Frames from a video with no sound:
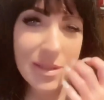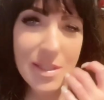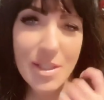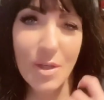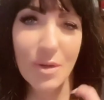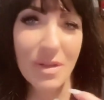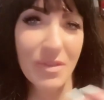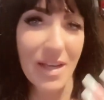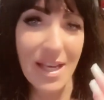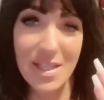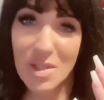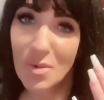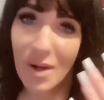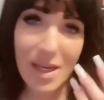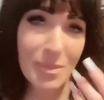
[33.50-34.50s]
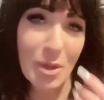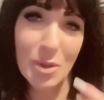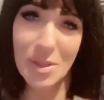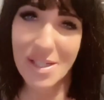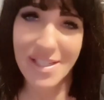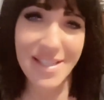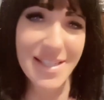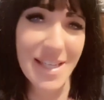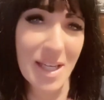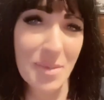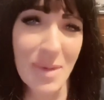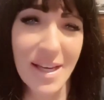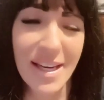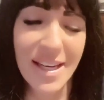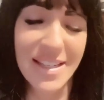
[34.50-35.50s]
Don't even ask why I'm holding a stick
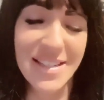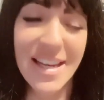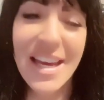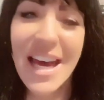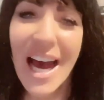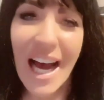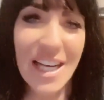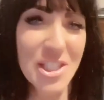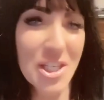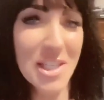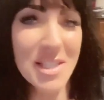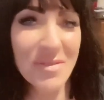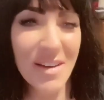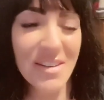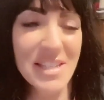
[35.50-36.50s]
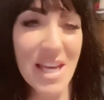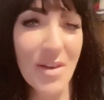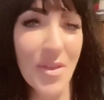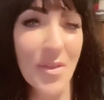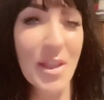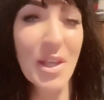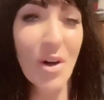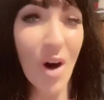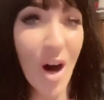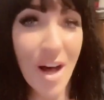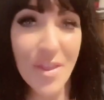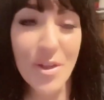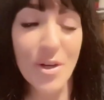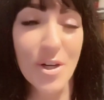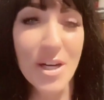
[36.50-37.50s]
in my hand. I just found out that the
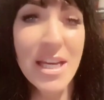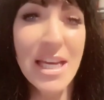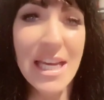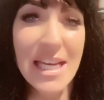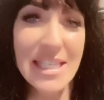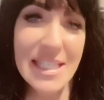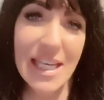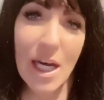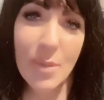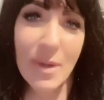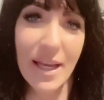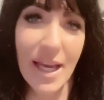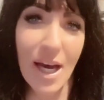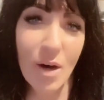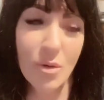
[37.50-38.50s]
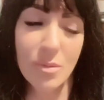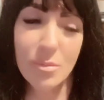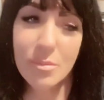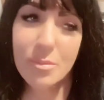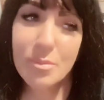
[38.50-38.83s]
author is coming out.